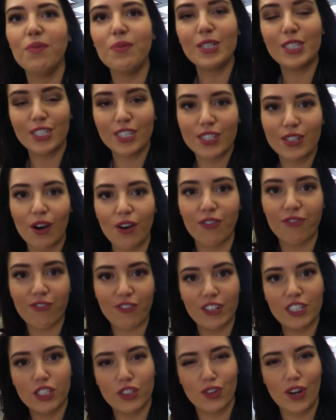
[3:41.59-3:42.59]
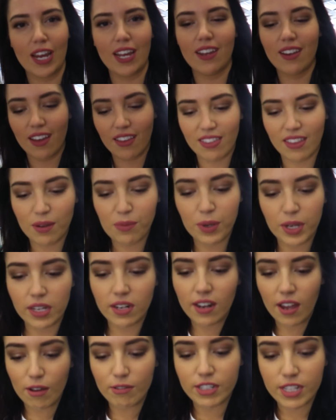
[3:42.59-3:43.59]
We're just off for a drink. I think we're
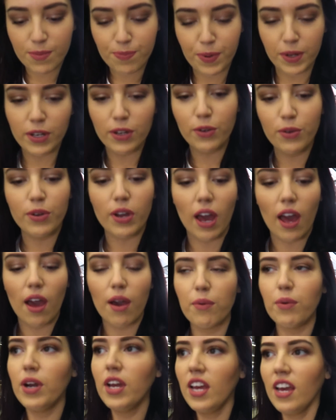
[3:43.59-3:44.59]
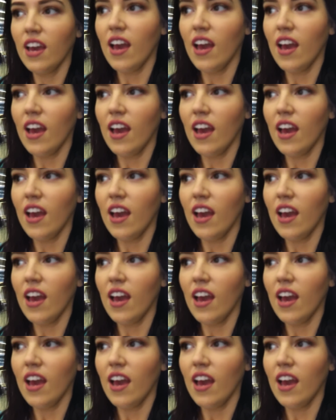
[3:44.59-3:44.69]
gonna go to Benugo